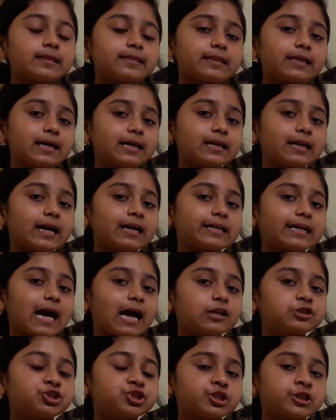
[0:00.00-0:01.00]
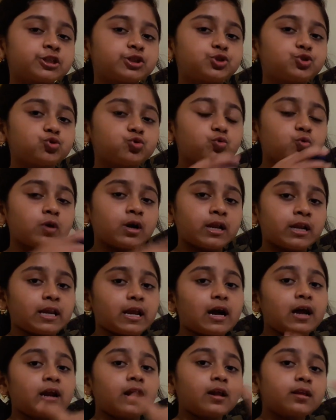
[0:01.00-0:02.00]
then attach it to
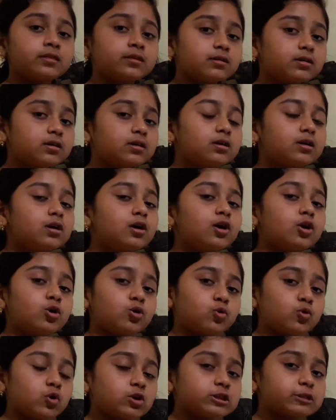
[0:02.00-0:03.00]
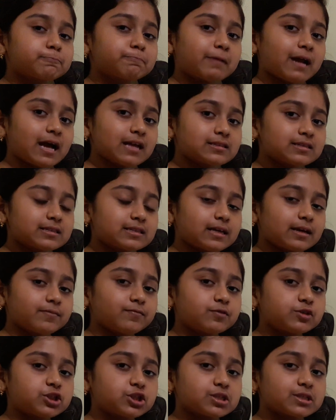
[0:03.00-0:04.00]
another rose plant
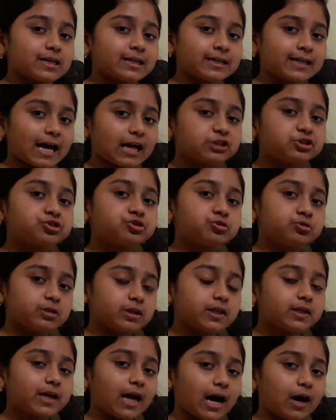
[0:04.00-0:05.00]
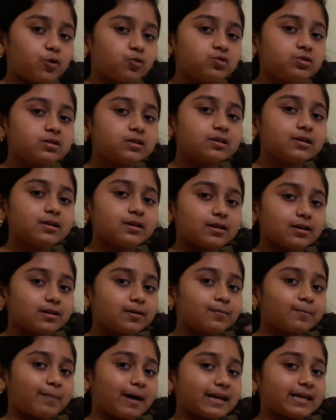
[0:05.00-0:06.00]
stem which is attached to the ground
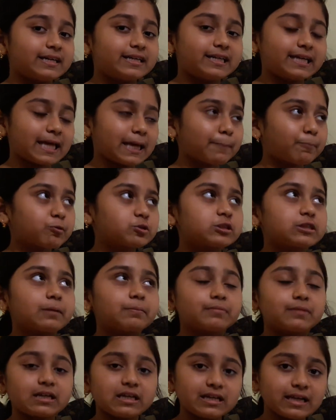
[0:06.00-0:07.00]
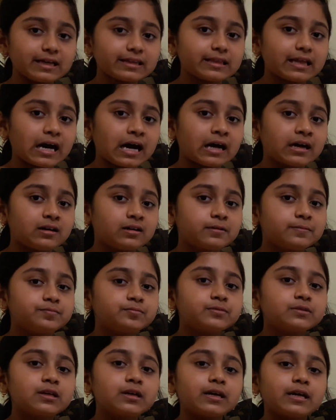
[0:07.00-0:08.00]
by a tape or something like that,
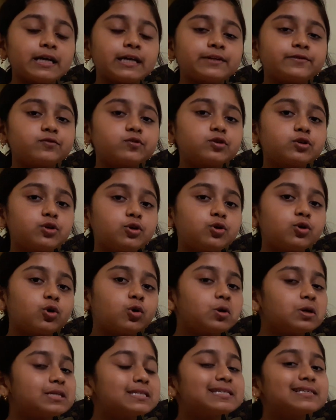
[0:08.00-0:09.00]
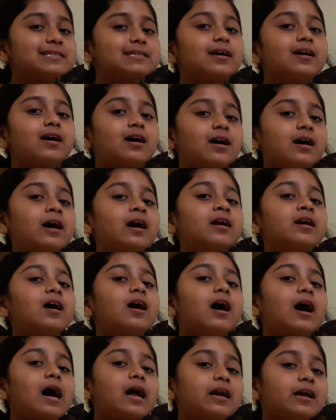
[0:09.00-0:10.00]
it would grow in
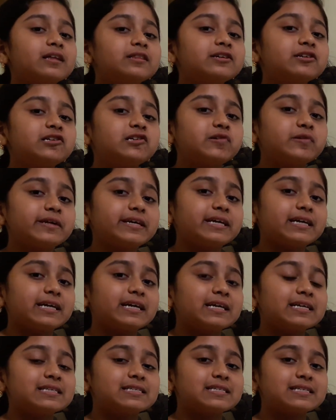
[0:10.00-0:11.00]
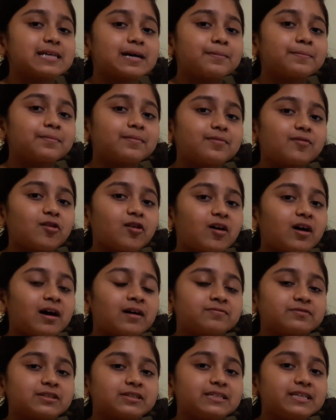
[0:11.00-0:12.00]
another tree in some
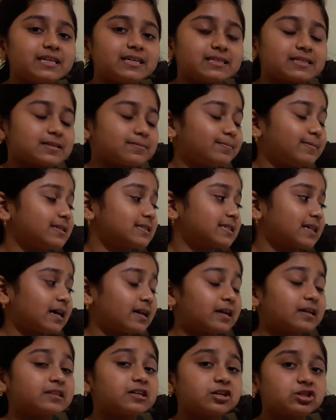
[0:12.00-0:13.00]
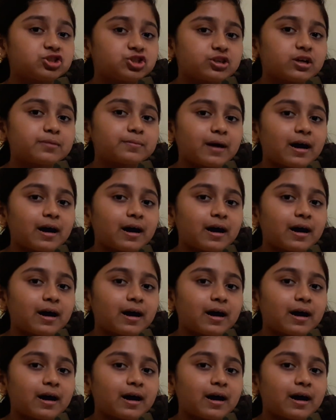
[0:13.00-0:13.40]
after days, means another shrub